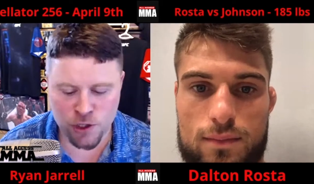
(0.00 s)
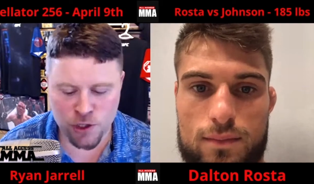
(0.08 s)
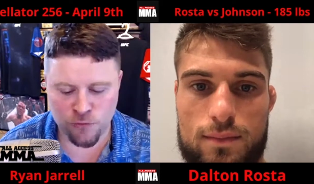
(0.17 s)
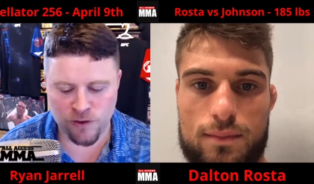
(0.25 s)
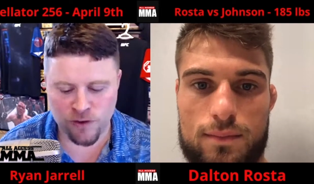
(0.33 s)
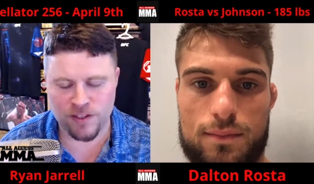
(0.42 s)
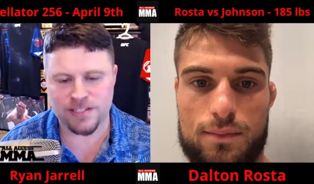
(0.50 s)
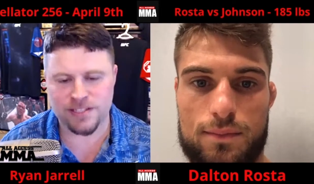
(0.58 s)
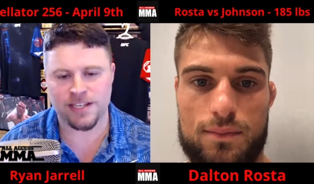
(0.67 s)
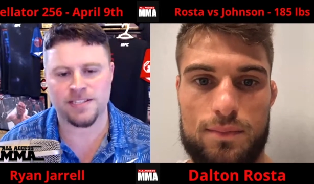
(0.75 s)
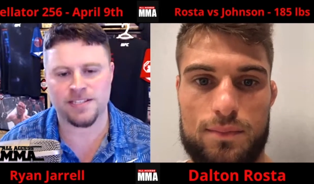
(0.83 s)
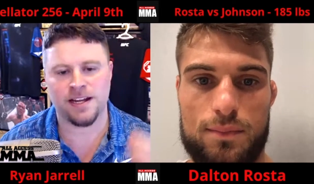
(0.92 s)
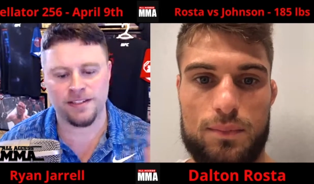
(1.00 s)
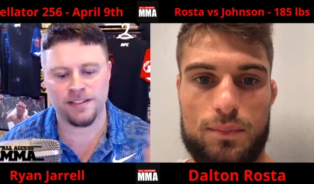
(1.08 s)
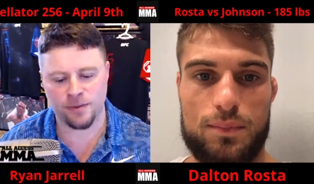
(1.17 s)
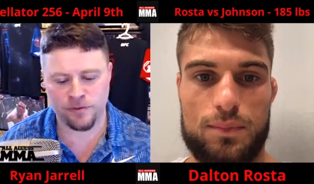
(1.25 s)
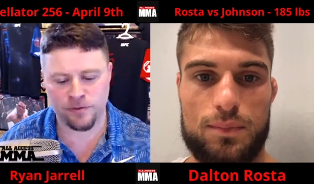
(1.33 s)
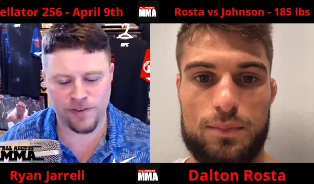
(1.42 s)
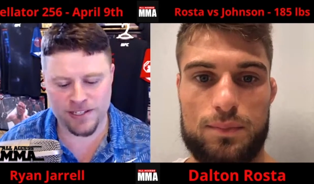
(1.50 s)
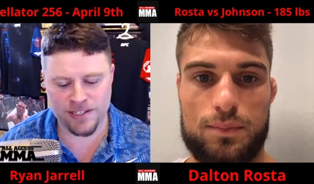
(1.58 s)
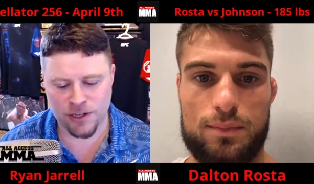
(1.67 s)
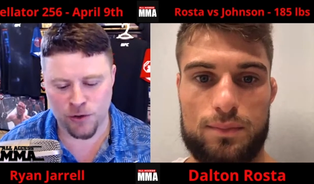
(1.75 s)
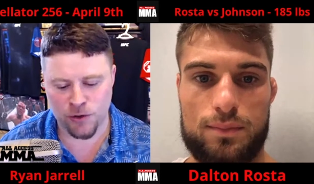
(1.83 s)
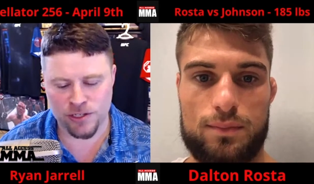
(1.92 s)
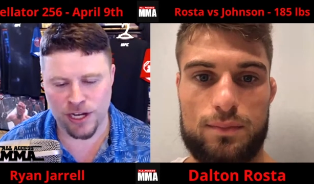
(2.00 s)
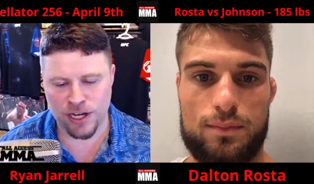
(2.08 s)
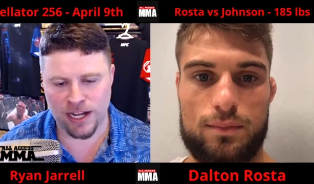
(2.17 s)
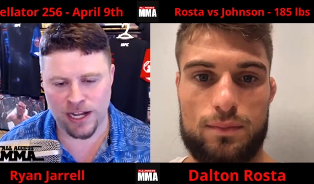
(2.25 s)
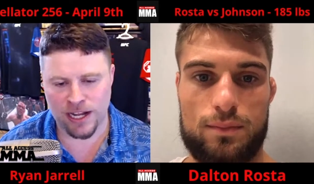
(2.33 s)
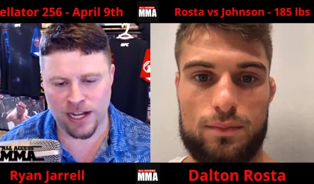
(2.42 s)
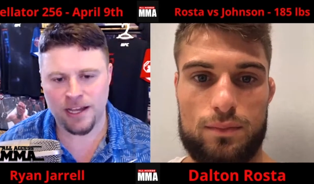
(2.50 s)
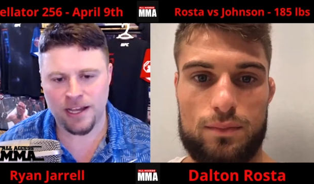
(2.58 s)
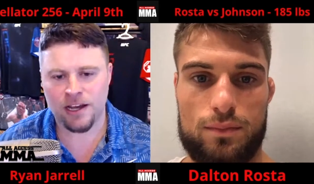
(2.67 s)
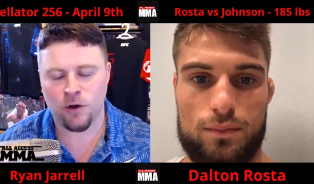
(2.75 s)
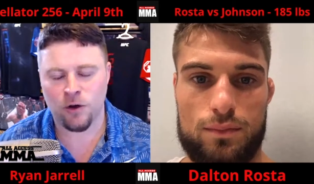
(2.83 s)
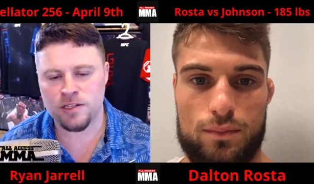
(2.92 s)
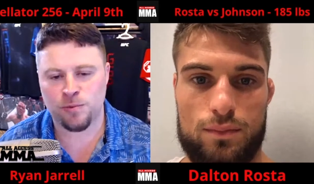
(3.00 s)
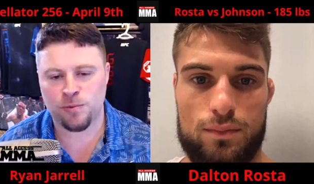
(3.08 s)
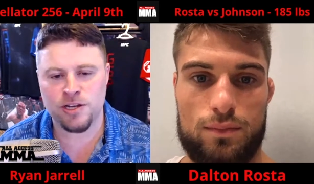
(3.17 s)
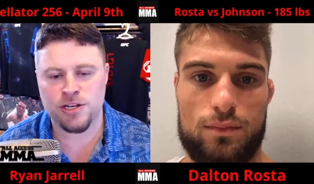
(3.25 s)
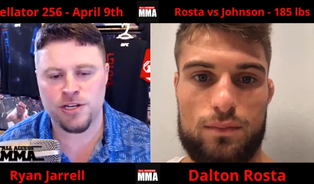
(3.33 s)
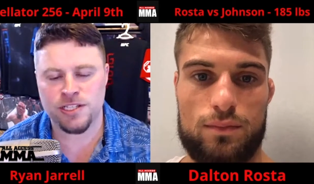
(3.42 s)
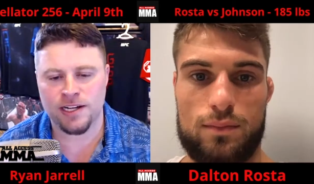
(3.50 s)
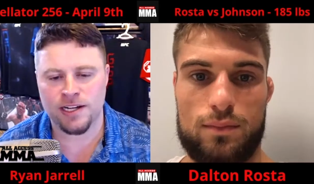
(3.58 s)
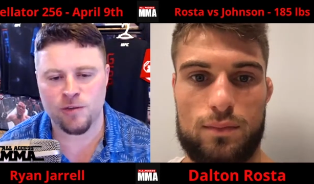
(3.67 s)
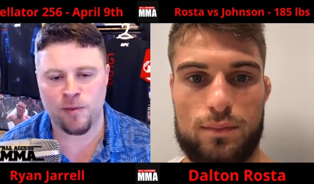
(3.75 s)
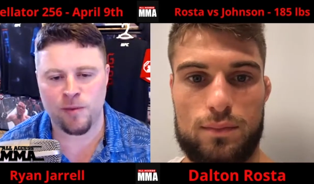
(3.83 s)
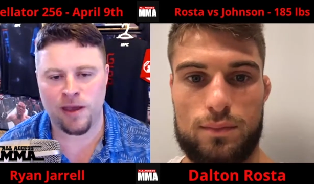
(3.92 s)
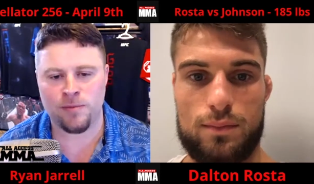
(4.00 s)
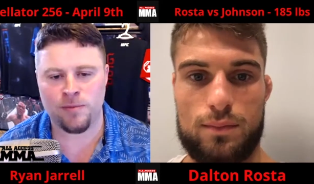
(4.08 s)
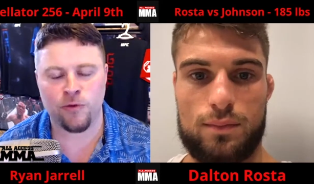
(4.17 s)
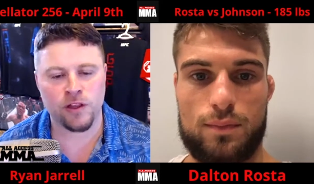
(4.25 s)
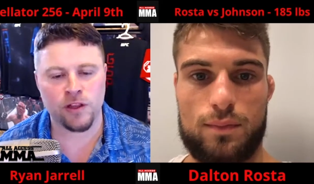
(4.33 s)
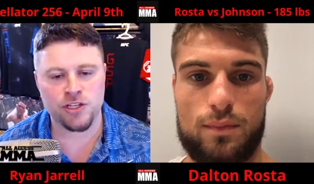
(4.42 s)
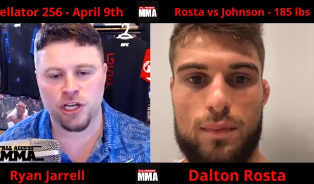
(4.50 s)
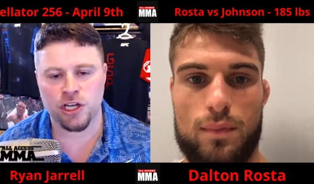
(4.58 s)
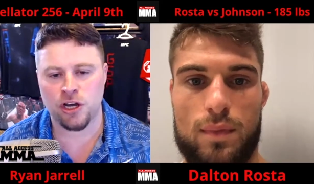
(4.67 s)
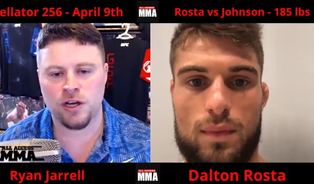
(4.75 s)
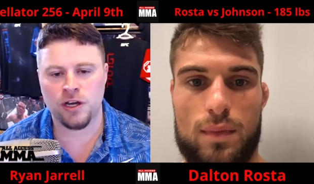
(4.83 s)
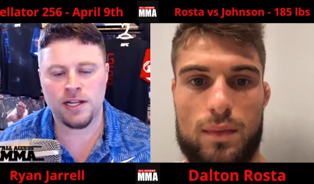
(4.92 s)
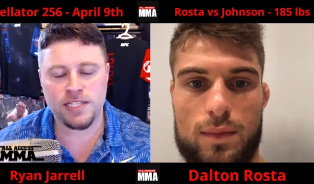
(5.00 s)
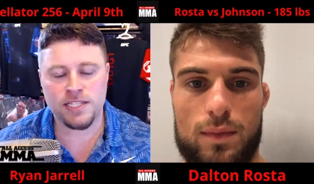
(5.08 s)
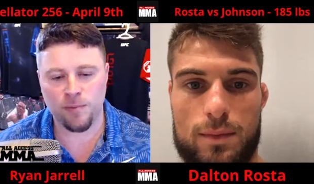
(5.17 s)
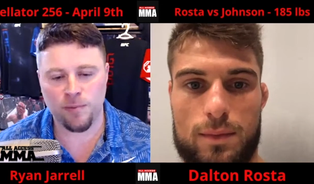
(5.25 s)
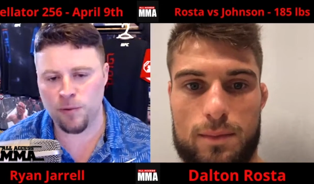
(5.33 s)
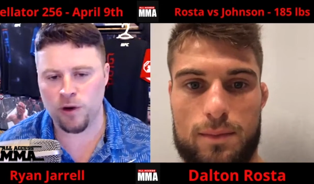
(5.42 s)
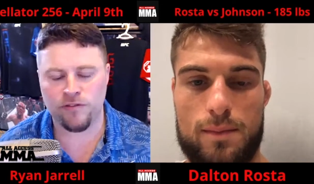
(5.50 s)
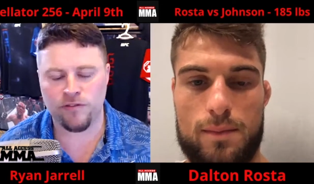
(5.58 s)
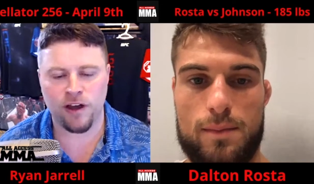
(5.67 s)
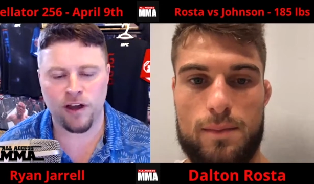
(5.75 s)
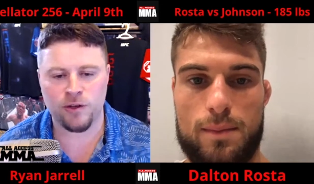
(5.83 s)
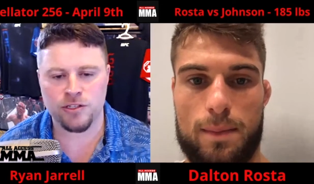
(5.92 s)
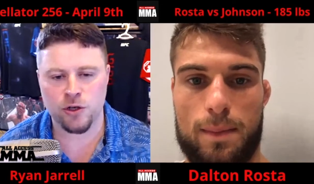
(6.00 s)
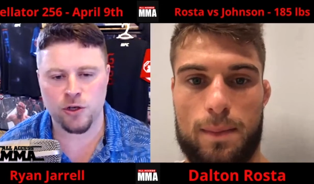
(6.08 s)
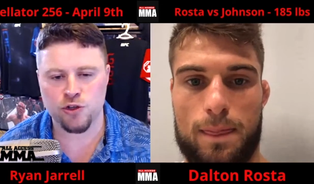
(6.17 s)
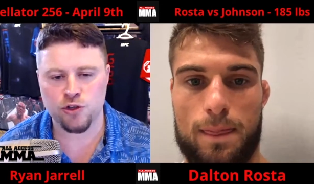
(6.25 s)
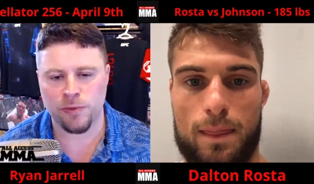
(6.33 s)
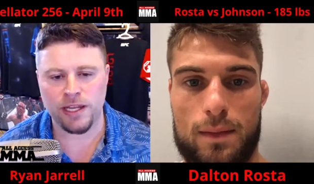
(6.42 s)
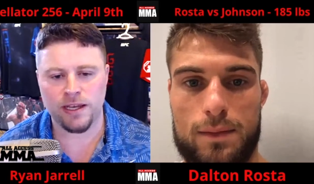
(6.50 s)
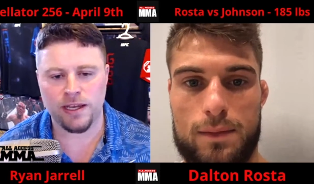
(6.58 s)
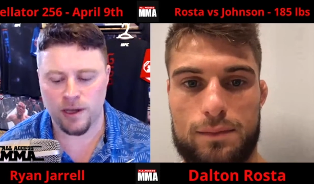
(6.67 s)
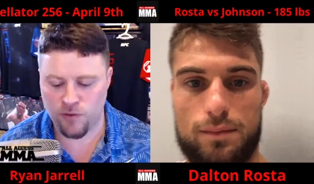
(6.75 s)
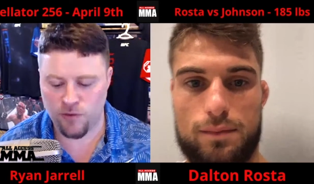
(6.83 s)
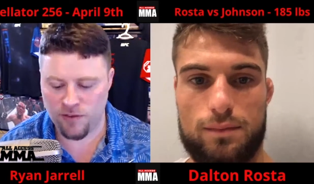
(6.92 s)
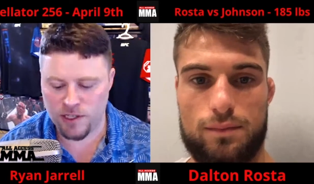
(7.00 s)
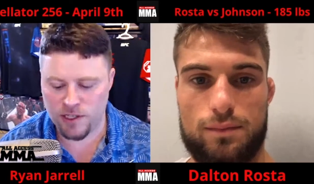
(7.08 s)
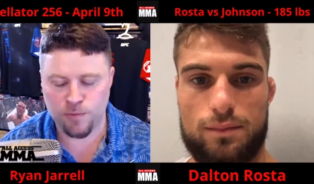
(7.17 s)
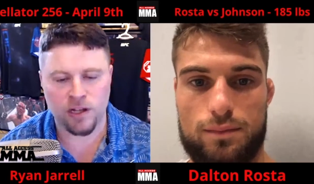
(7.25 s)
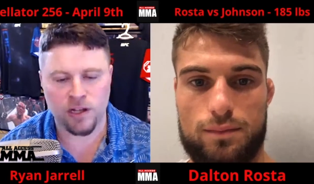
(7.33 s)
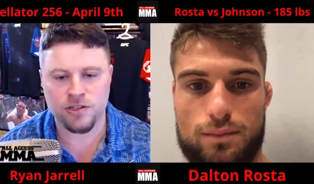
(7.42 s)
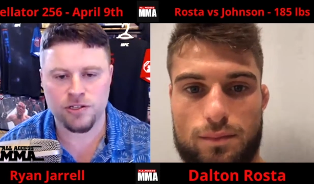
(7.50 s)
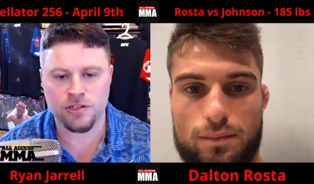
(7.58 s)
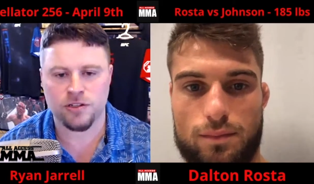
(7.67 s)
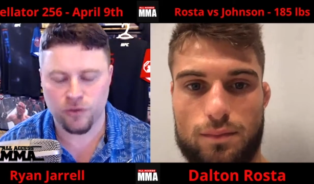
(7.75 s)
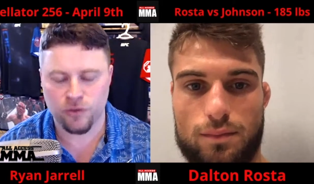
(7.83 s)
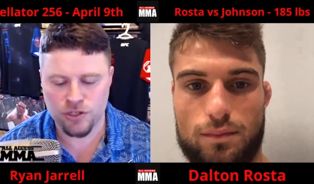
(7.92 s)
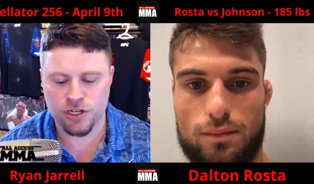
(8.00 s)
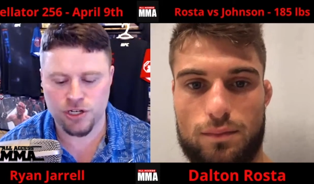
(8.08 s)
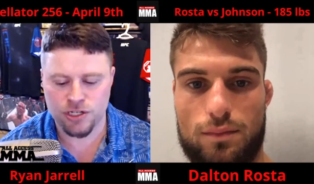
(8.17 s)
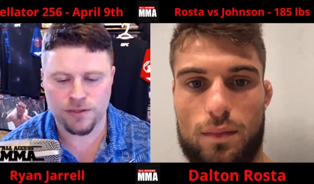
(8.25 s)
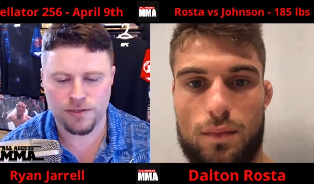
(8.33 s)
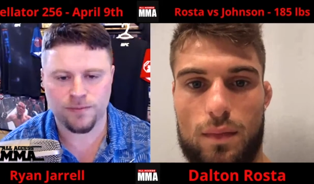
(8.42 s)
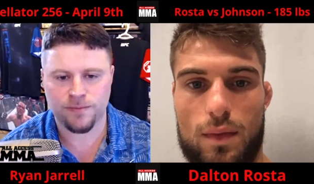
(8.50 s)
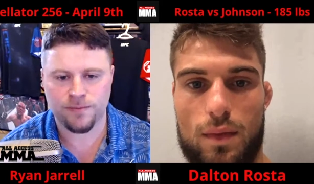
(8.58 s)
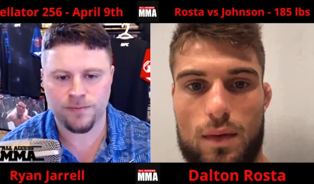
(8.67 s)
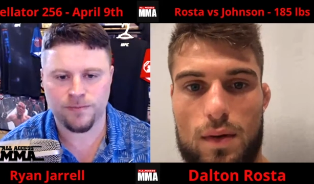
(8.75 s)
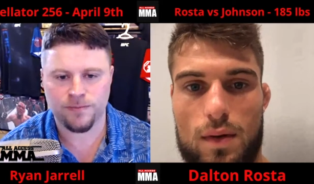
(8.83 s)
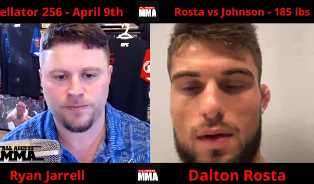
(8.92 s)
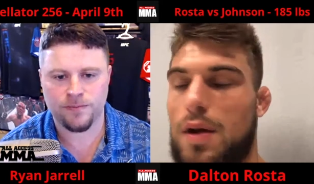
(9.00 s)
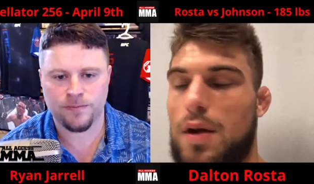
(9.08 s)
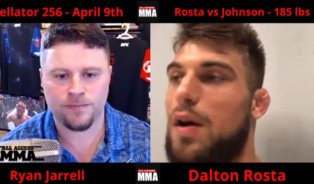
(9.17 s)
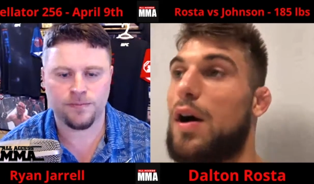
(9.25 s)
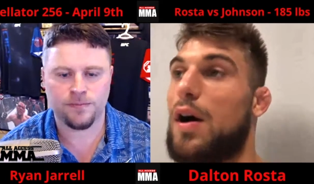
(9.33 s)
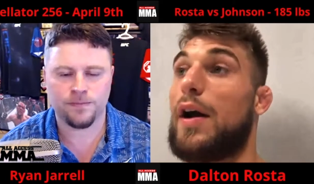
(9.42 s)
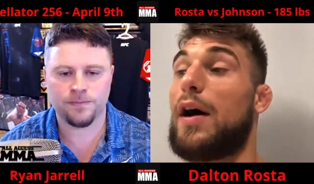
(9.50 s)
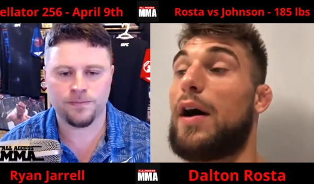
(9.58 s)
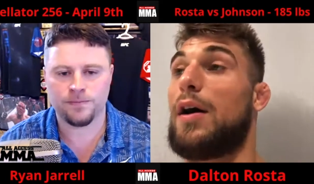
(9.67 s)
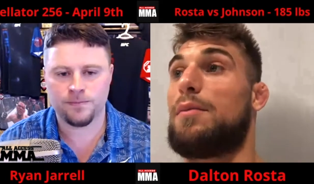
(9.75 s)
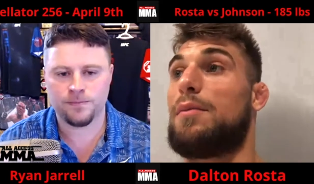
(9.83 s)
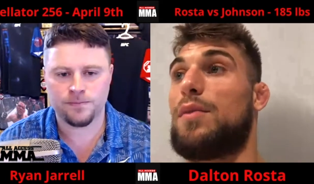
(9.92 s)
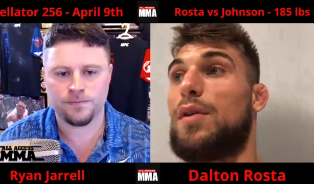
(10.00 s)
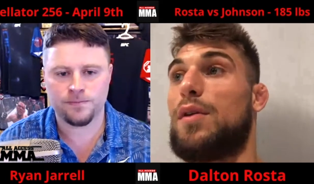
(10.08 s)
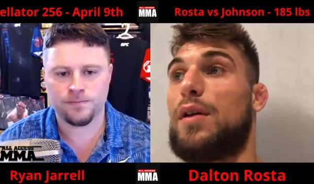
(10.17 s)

Speaker 1: 256. Dalton will face Tony Johnson. Always a pleasure to talk to you, my man. Before I let you go, tell people where to follow you on social media. And if you have any sponsors, the floor is yours.
Speaker 2: All right. Um,